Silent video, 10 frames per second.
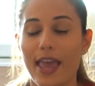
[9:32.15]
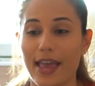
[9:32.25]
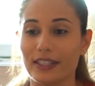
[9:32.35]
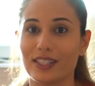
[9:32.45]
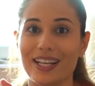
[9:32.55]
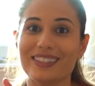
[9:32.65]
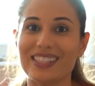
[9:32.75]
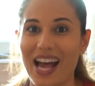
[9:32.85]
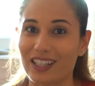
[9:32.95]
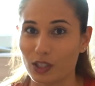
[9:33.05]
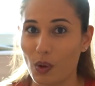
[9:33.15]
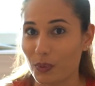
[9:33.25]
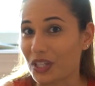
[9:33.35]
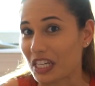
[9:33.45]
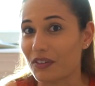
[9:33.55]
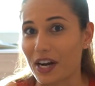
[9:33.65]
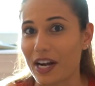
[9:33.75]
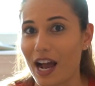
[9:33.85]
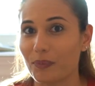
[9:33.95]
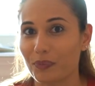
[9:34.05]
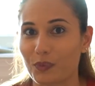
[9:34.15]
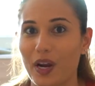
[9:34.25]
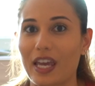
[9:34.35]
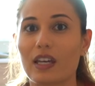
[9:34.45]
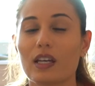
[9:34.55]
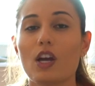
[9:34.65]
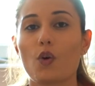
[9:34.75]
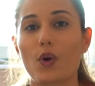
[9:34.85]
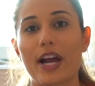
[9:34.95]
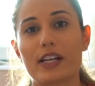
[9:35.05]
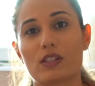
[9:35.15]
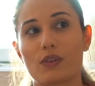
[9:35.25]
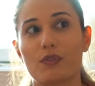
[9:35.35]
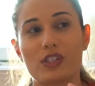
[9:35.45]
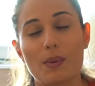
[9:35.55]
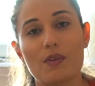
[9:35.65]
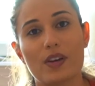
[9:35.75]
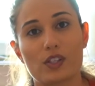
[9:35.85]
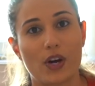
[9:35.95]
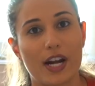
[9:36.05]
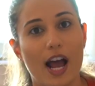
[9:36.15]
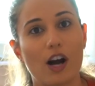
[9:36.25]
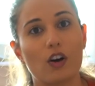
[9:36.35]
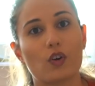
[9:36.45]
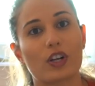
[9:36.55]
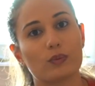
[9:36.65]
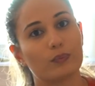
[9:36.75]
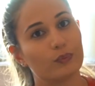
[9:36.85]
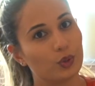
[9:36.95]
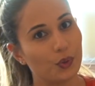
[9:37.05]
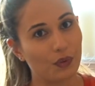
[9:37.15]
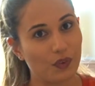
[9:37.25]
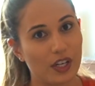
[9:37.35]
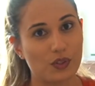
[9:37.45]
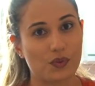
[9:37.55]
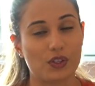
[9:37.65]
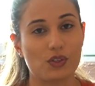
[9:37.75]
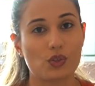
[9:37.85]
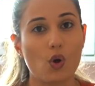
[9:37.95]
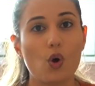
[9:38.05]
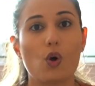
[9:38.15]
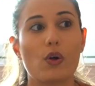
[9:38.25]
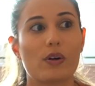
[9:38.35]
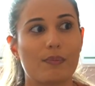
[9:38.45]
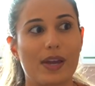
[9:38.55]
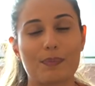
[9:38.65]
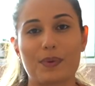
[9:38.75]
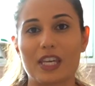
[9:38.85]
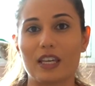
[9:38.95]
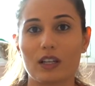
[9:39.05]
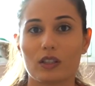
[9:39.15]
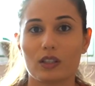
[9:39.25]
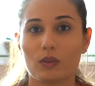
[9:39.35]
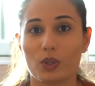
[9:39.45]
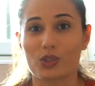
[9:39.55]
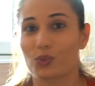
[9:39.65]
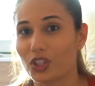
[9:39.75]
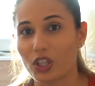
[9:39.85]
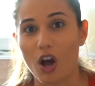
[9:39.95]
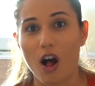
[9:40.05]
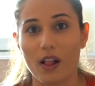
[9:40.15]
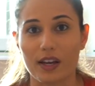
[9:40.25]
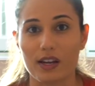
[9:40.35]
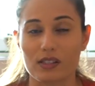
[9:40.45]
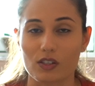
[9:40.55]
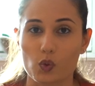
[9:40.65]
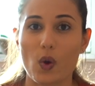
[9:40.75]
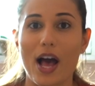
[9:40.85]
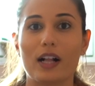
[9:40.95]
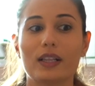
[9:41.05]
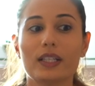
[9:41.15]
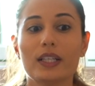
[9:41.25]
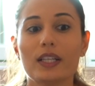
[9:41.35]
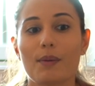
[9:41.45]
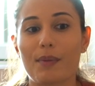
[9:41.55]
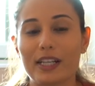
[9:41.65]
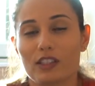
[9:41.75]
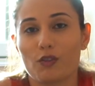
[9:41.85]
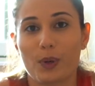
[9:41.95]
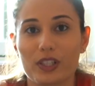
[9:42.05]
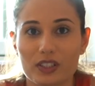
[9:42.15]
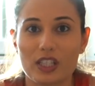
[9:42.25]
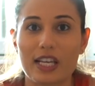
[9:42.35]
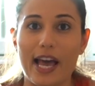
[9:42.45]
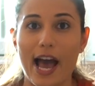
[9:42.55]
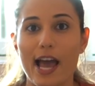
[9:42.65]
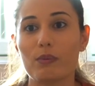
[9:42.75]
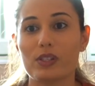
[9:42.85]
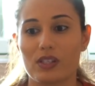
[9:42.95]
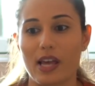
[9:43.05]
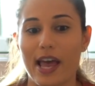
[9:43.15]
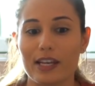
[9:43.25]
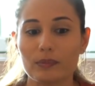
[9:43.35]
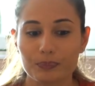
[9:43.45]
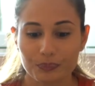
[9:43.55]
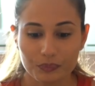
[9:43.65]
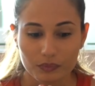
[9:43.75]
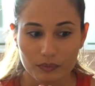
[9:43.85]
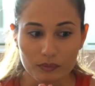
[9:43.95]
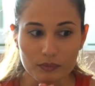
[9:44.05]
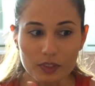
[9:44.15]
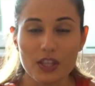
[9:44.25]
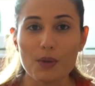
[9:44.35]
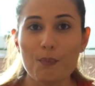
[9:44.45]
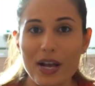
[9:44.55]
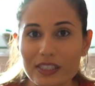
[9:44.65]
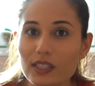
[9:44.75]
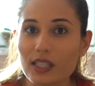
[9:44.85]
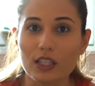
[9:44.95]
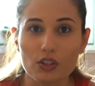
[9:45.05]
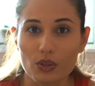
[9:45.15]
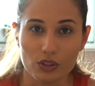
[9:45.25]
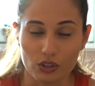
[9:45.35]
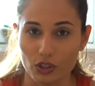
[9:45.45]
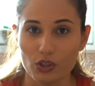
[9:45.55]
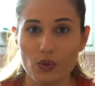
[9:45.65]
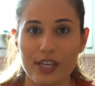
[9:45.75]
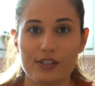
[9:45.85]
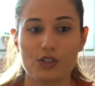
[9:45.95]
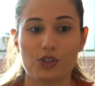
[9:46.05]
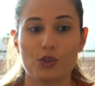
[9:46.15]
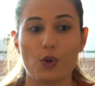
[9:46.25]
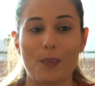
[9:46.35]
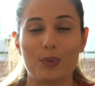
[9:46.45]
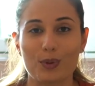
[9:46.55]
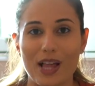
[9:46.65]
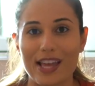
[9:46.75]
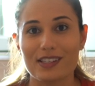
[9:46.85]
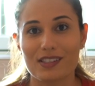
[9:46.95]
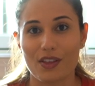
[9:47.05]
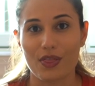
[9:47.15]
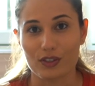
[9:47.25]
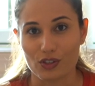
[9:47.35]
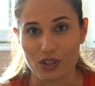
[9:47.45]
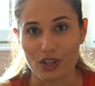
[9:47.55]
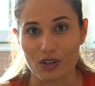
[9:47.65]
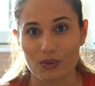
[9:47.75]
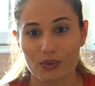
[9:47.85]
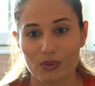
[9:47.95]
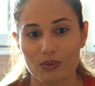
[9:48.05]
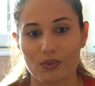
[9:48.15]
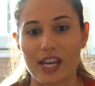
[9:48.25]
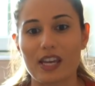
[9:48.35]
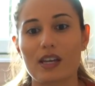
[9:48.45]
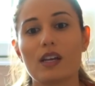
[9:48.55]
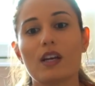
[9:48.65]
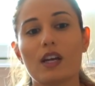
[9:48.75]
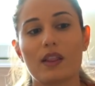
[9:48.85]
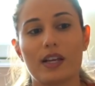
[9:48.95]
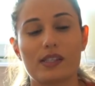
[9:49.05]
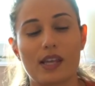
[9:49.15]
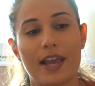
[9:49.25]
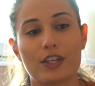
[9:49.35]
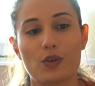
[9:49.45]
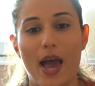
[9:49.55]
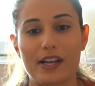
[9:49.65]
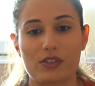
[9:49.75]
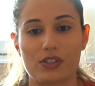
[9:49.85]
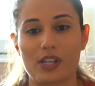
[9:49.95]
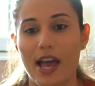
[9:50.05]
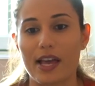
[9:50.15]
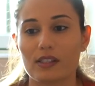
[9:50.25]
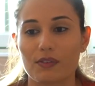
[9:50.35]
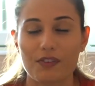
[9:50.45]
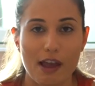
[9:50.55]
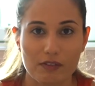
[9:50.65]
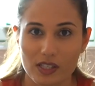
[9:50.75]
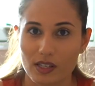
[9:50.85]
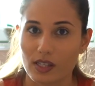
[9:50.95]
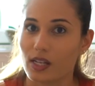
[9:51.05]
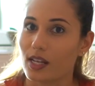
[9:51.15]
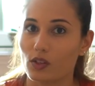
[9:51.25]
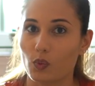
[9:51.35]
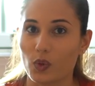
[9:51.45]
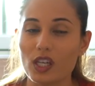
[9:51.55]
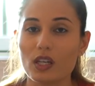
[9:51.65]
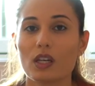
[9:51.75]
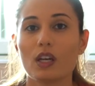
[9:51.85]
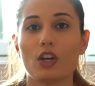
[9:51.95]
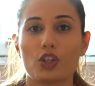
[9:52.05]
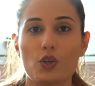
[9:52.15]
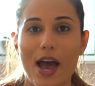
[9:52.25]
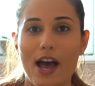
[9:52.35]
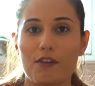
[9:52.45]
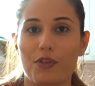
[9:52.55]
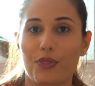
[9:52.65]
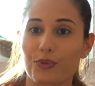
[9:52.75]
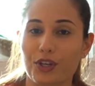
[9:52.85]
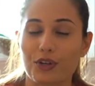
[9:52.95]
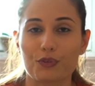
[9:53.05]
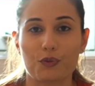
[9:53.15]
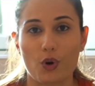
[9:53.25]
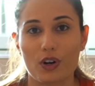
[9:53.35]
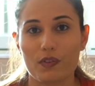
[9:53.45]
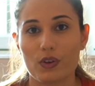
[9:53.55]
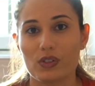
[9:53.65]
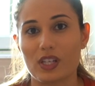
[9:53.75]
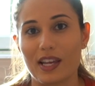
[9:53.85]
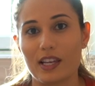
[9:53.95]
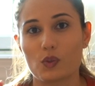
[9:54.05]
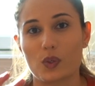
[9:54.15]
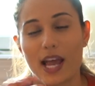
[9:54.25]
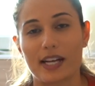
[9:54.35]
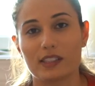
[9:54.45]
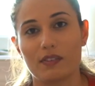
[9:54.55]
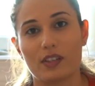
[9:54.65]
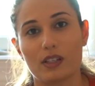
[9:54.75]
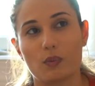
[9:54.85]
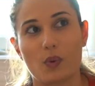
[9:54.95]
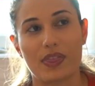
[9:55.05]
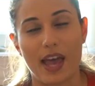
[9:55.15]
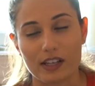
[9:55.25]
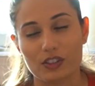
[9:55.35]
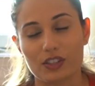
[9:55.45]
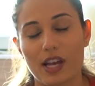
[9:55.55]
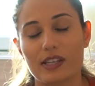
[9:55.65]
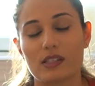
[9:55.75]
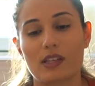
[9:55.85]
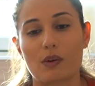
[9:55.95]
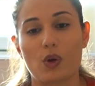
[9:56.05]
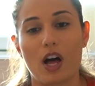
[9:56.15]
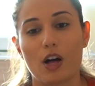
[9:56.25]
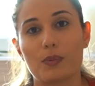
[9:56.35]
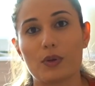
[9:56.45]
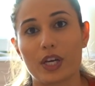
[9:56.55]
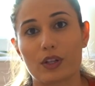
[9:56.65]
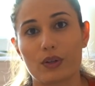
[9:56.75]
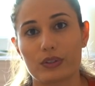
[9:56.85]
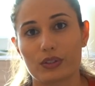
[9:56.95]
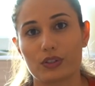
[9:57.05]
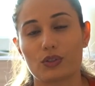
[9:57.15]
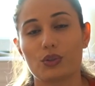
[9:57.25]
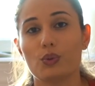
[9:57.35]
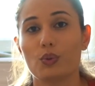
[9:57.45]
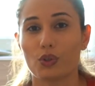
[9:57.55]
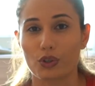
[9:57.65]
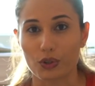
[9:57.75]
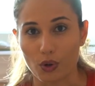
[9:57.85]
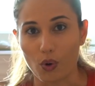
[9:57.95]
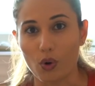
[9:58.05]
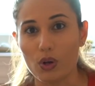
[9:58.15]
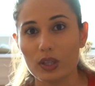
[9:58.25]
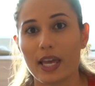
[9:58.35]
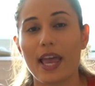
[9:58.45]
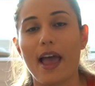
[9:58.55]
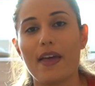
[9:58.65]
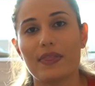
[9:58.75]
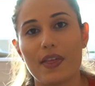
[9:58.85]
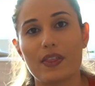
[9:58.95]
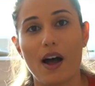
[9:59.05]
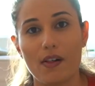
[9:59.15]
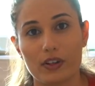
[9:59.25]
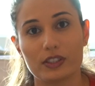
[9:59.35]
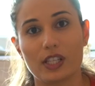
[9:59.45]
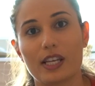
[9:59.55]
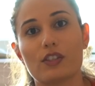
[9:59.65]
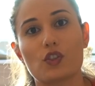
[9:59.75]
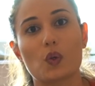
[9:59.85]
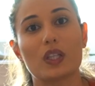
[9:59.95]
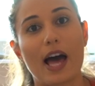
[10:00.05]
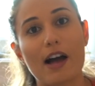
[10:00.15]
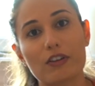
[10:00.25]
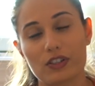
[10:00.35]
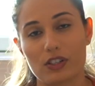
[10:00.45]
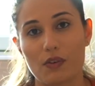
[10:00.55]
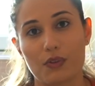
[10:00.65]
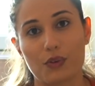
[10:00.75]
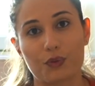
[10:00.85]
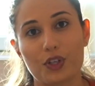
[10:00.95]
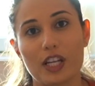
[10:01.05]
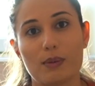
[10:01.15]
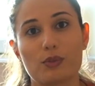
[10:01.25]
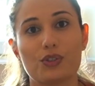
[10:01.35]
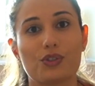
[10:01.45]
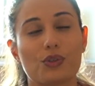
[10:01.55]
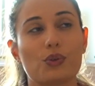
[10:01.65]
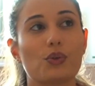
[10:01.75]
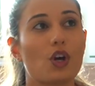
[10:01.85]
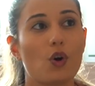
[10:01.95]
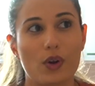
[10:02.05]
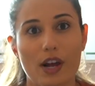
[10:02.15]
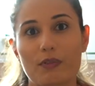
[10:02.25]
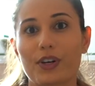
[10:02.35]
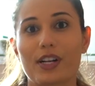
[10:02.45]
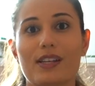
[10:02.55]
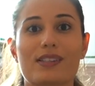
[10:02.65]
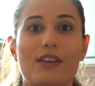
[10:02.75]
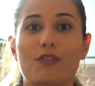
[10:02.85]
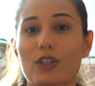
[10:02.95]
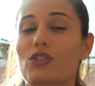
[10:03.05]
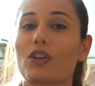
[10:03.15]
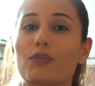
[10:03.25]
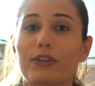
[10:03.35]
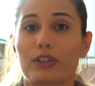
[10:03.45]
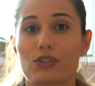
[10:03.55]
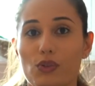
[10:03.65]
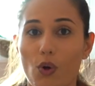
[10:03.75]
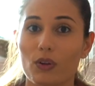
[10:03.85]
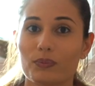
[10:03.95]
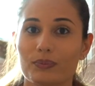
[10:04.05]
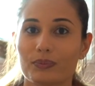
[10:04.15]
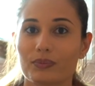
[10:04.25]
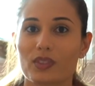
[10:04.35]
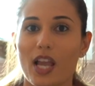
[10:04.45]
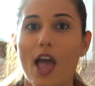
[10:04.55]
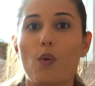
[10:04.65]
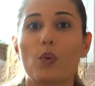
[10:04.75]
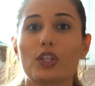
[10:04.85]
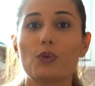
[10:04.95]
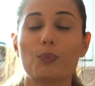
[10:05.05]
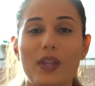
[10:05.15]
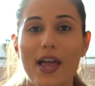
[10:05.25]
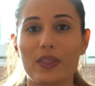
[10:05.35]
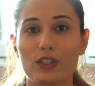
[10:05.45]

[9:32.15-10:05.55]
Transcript: It's exactly what we need right now, right? Whereas for some of us right now, doing fitness for the soul might be what's really calling us as well. Myself personally, I would say the best thing that you can do is to blend the two, right? Let's say you exercise 5 to 6 days a week. You have 3 or 4 of those days with exercises that will help you get closer to your goal. And then the other days you allow yourself the freedom to do whatever it is that feels good for your soul. And when you blend